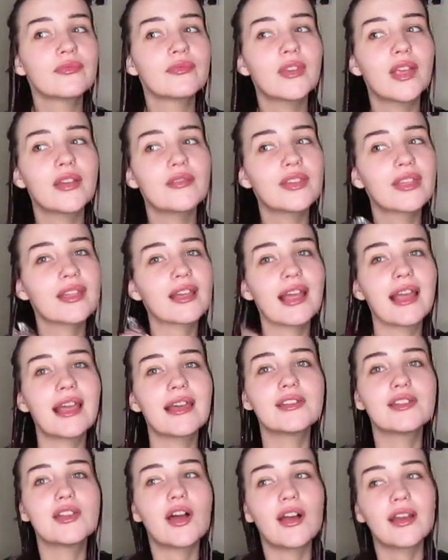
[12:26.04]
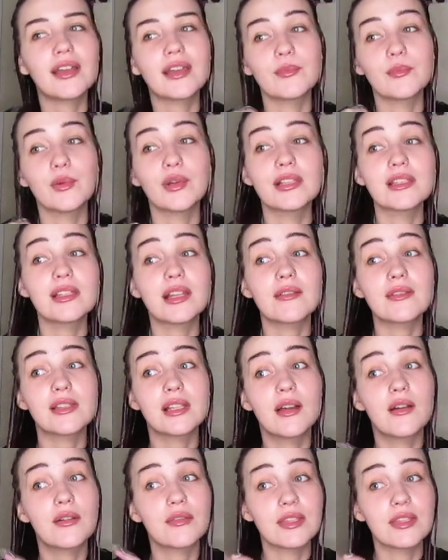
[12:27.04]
I feel like I had talking points, like I was like, oh,